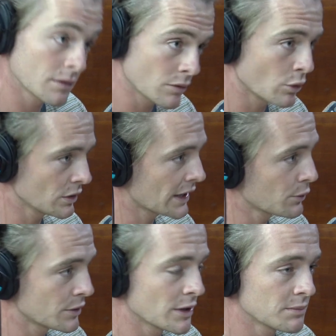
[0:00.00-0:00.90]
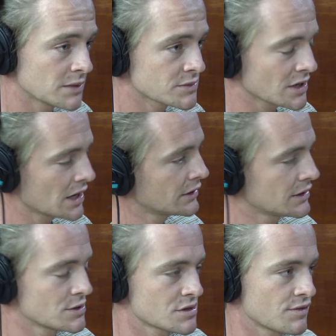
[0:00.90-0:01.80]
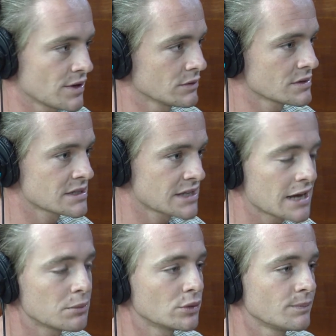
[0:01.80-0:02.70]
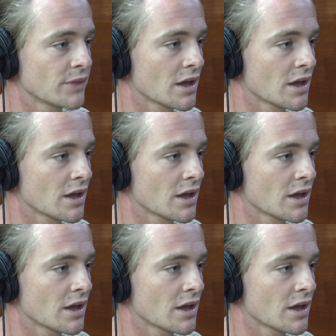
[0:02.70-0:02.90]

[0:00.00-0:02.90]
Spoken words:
or like when my mum died and I just felt stable,